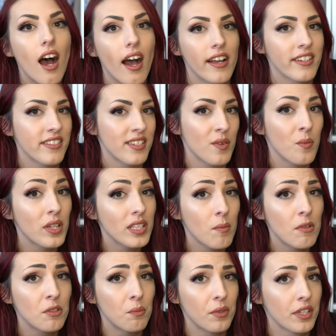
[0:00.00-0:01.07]
I just didn't want
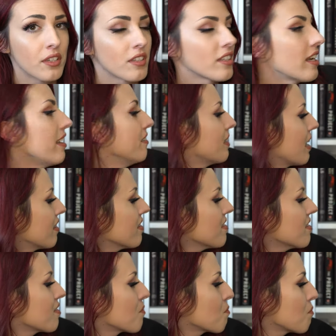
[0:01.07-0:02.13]
them in the middle. And that
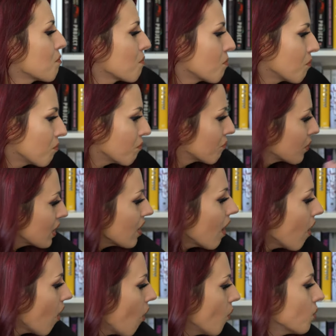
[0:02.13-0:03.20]
is the
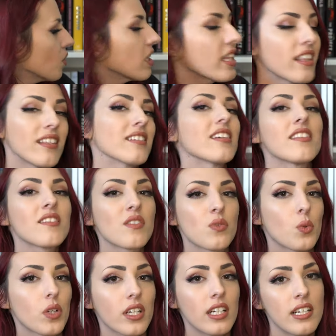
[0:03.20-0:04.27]
only thing that this is
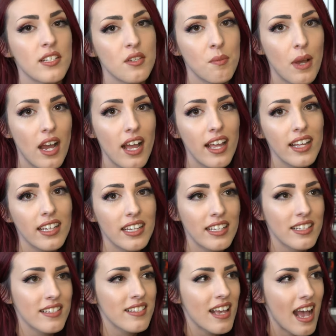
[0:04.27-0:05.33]
organized by
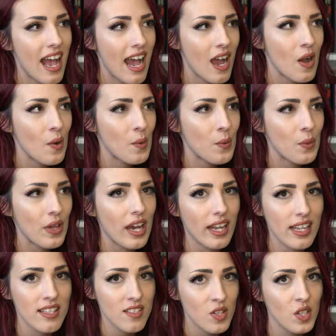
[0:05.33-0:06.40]
is how the
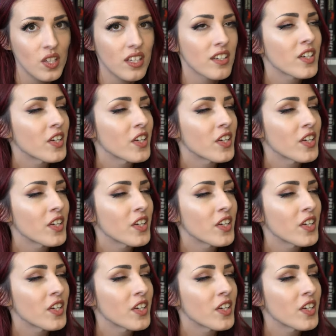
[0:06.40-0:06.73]
heights look